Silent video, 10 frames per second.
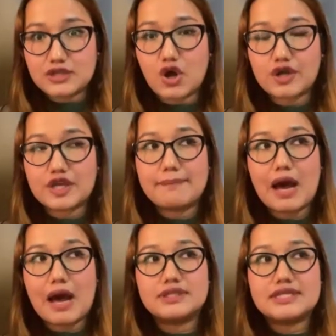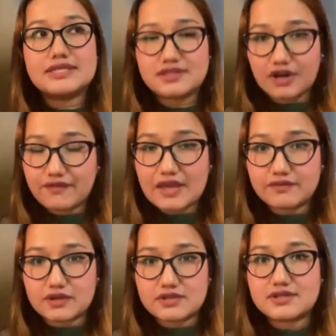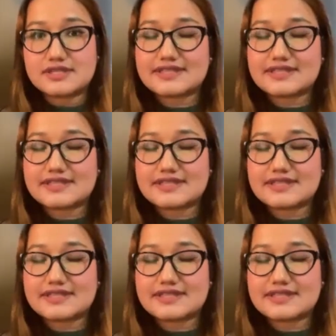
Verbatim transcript: talking about the survivors the